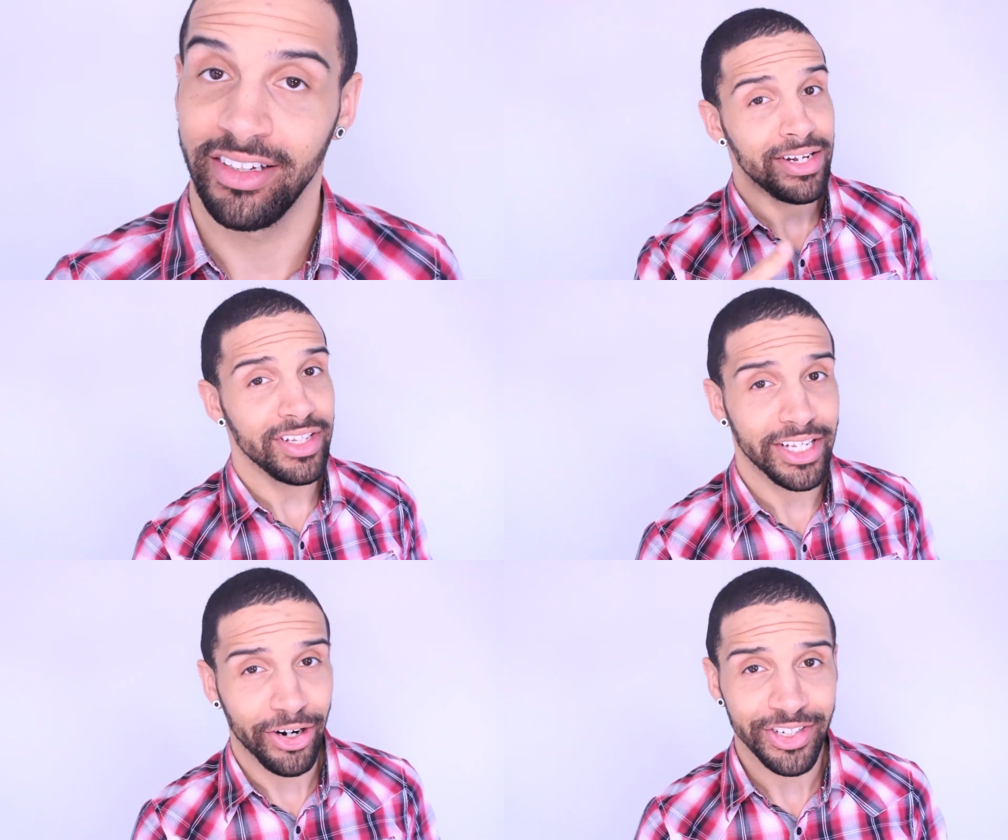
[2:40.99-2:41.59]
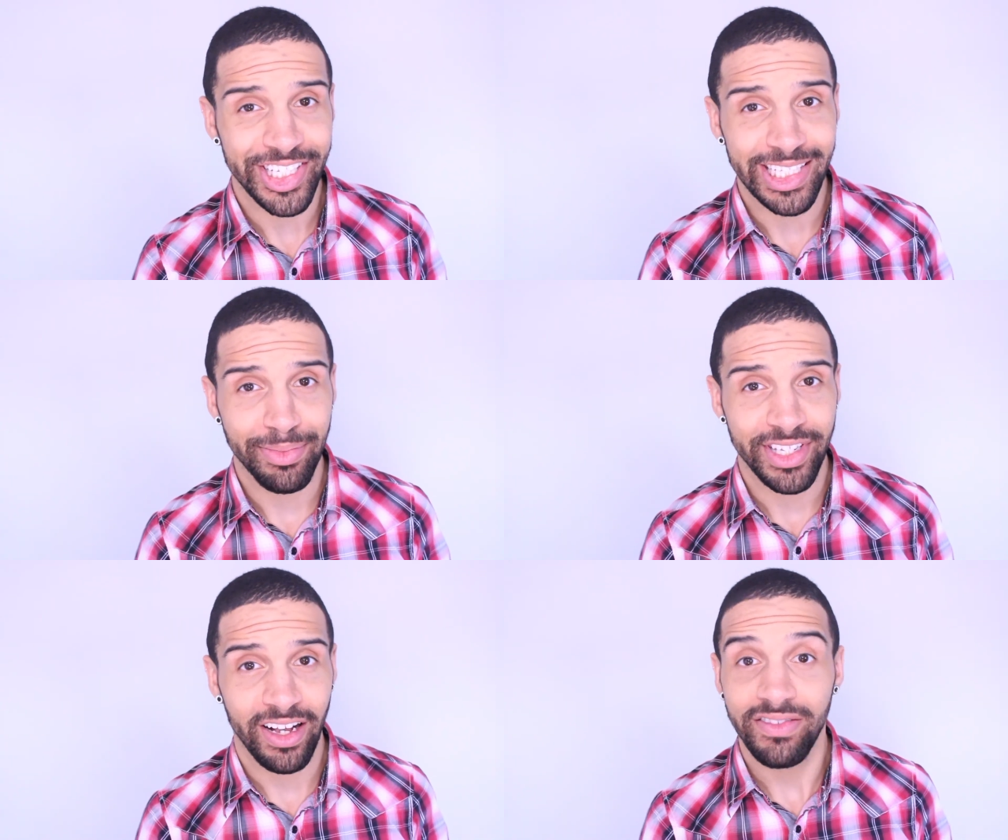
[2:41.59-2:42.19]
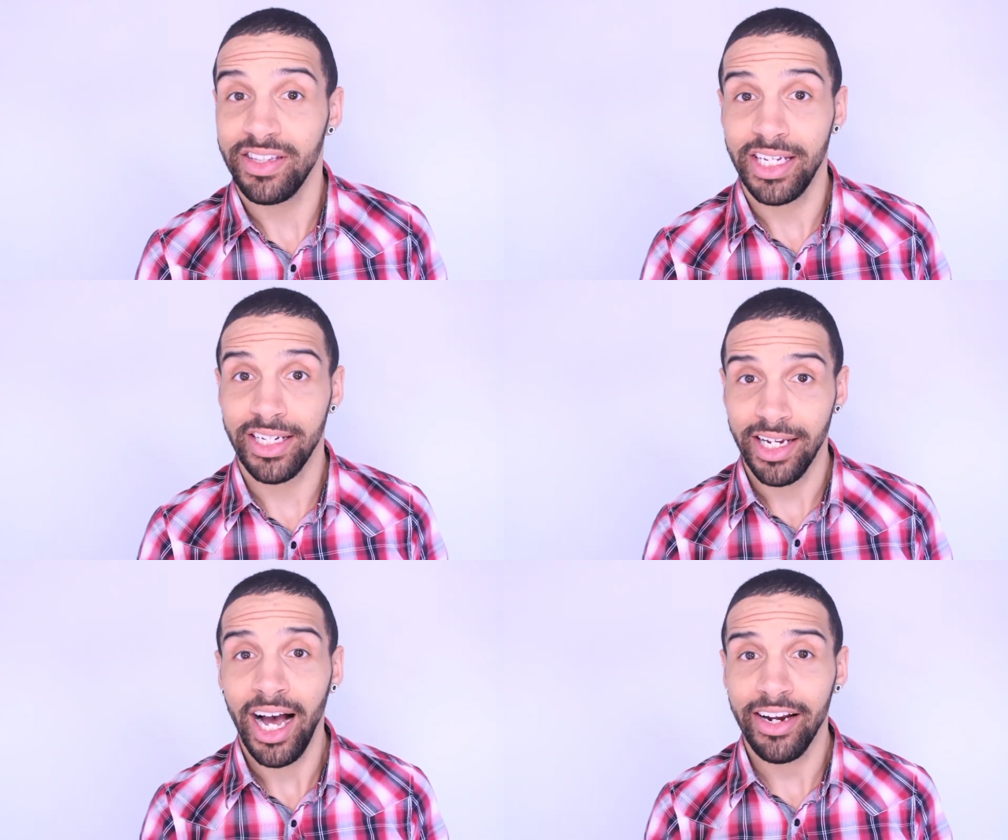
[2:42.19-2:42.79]
mentally cursing themselves the
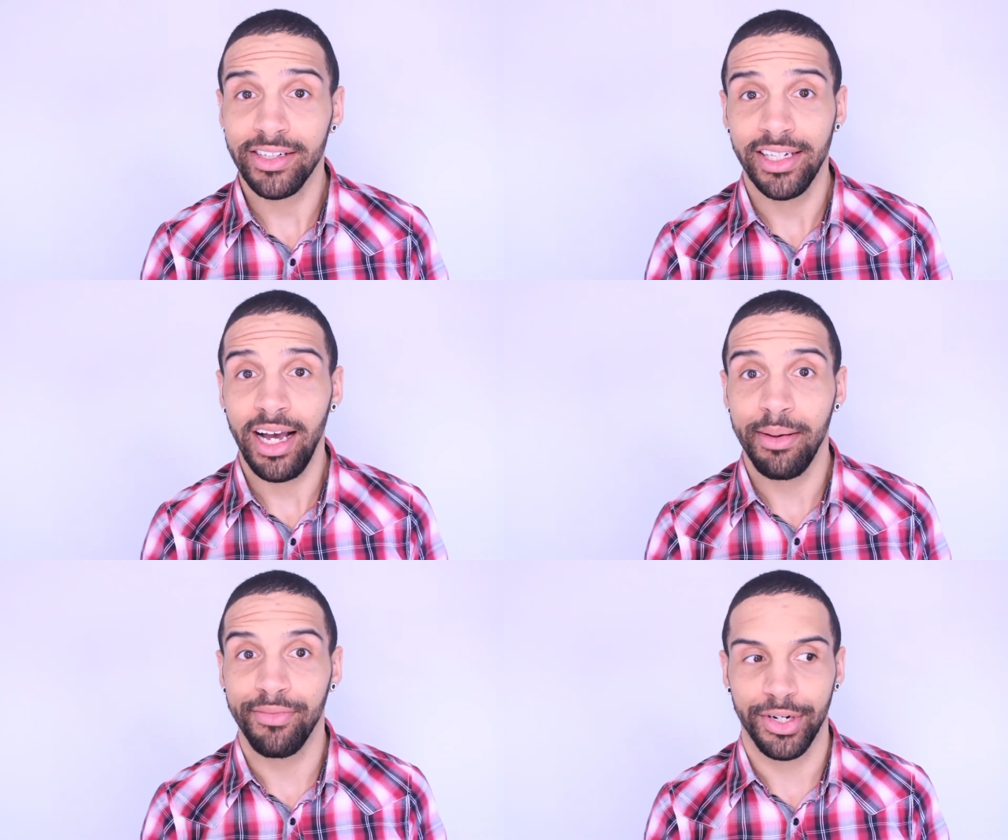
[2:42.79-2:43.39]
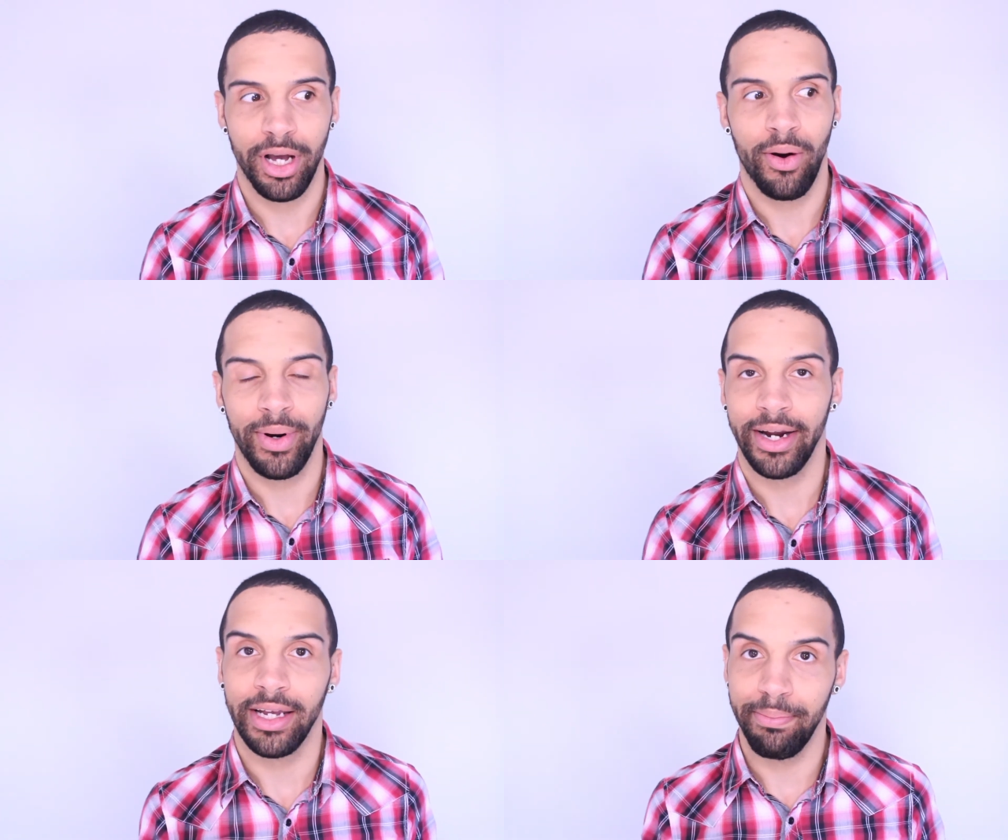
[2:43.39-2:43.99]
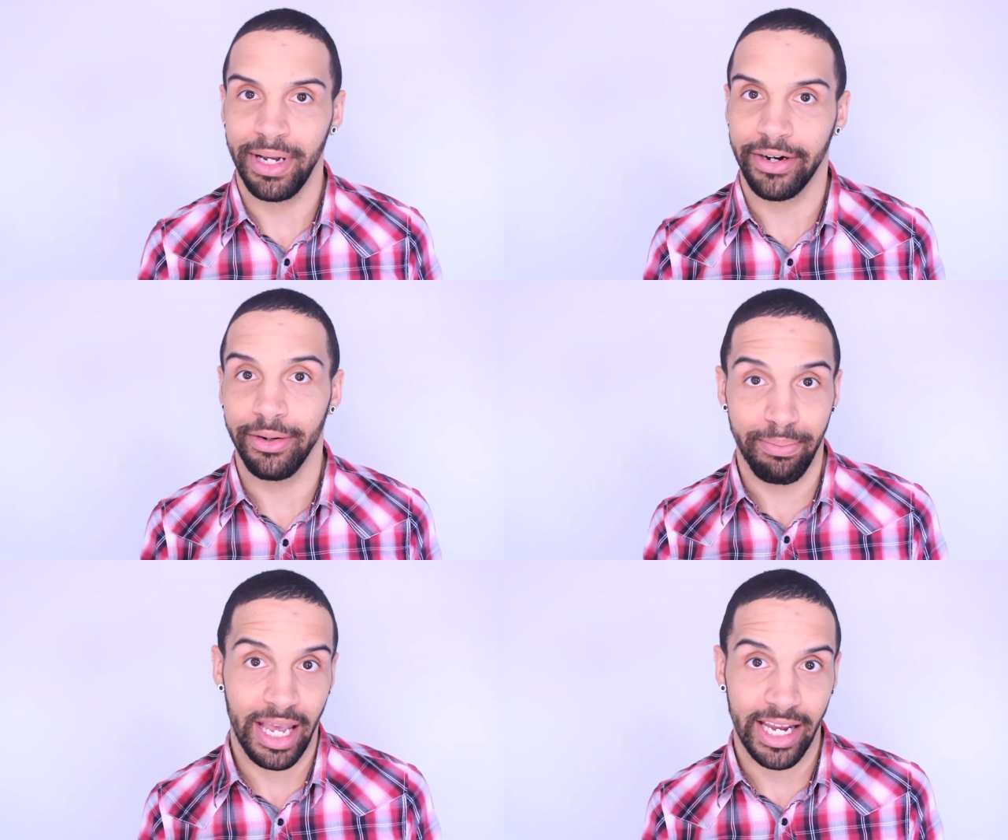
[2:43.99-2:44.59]
entire time for not wearing a
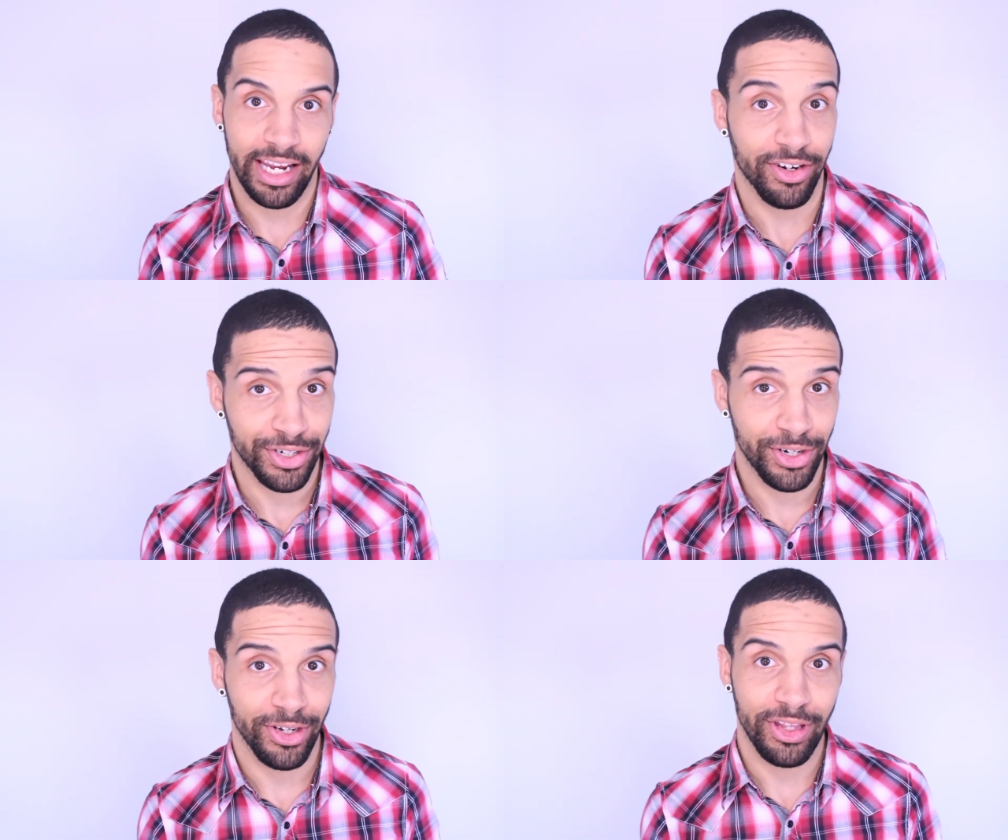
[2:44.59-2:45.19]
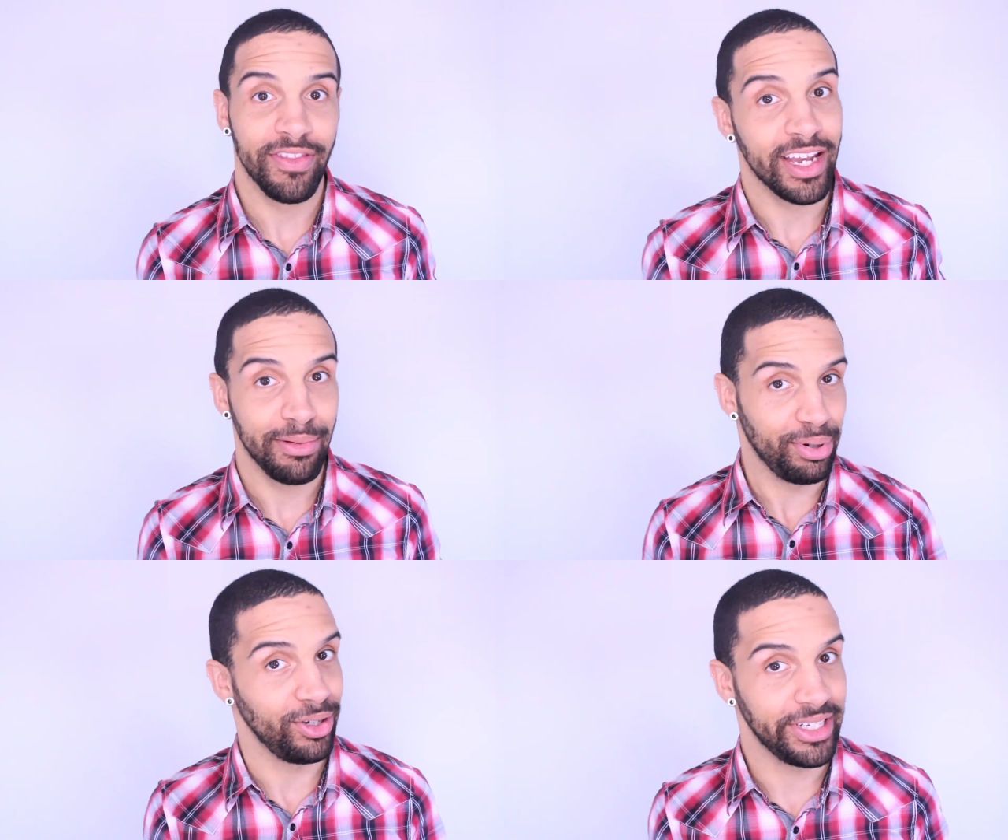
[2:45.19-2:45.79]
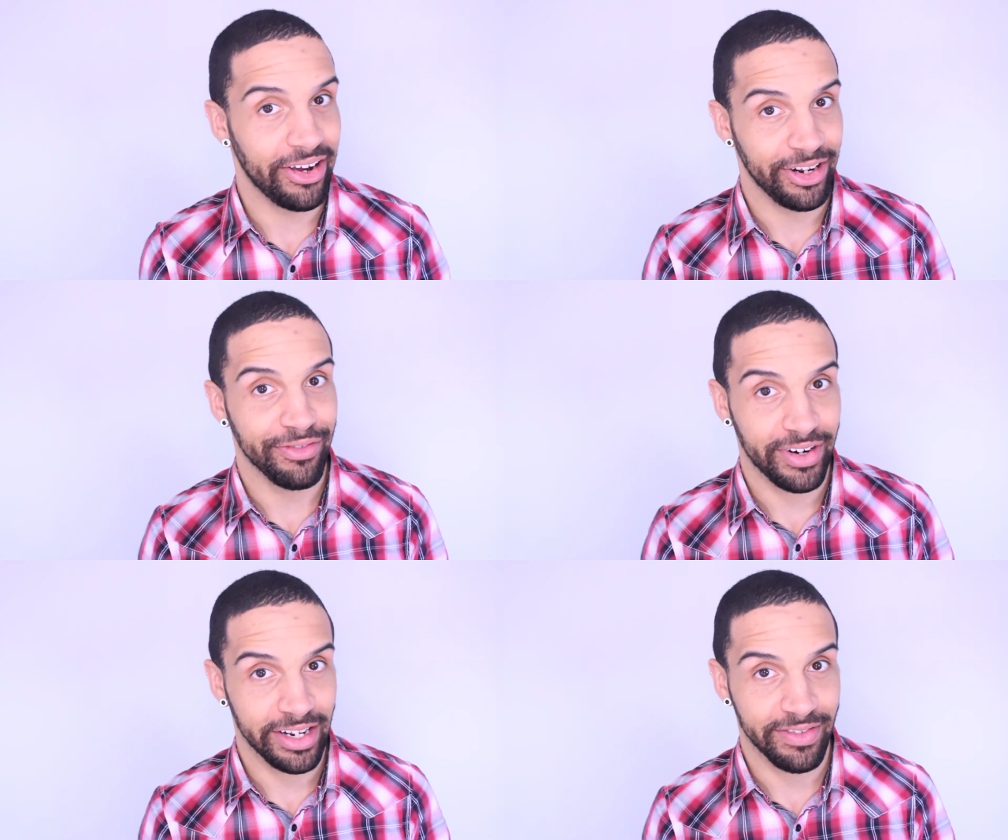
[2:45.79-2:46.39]
bigger baggier shirt that they could pull down
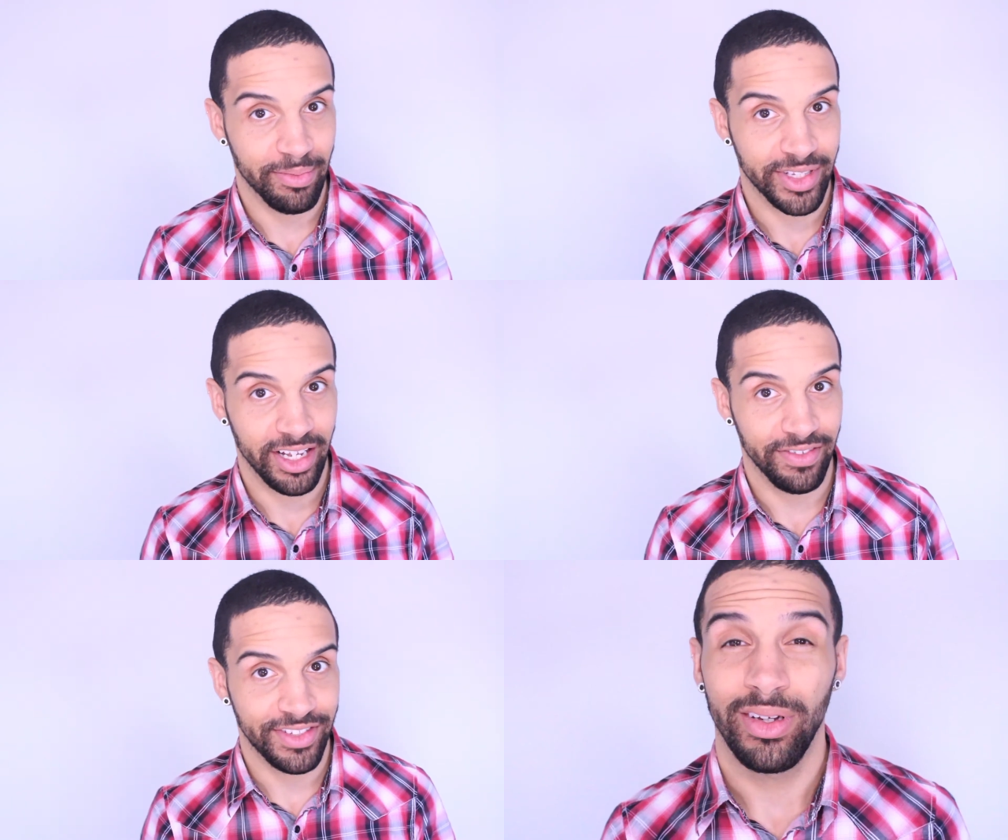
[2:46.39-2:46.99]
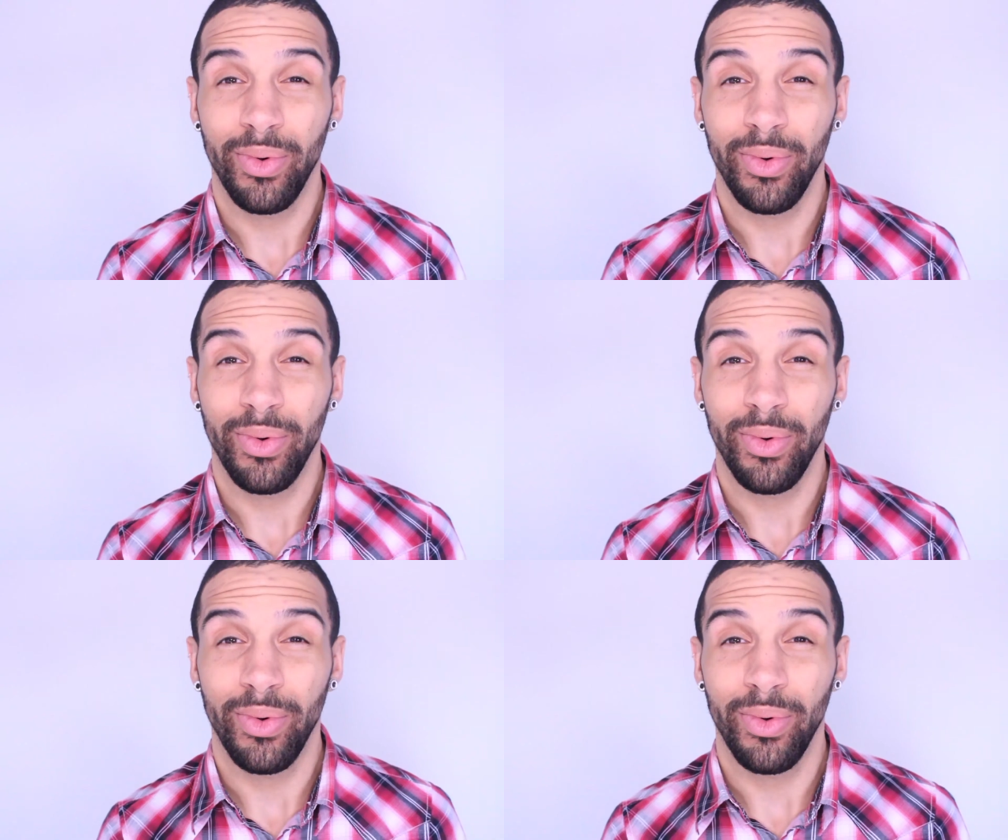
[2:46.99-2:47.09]
in front of themselves.